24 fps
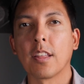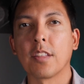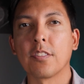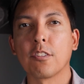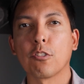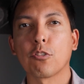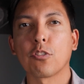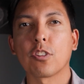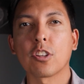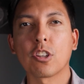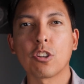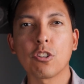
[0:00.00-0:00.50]
then
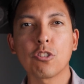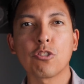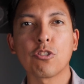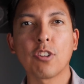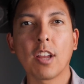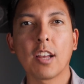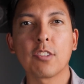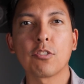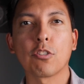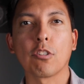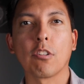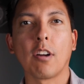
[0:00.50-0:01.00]
there's a good
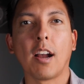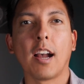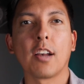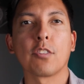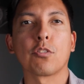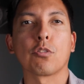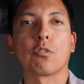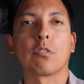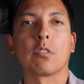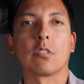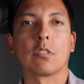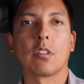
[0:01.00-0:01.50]
chance your
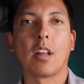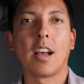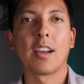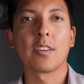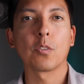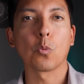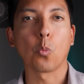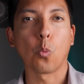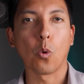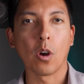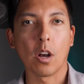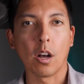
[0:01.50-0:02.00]
eyes are
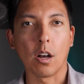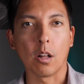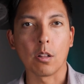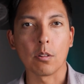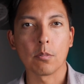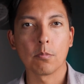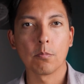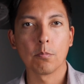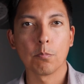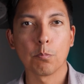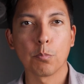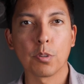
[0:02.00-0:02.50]
aligned well.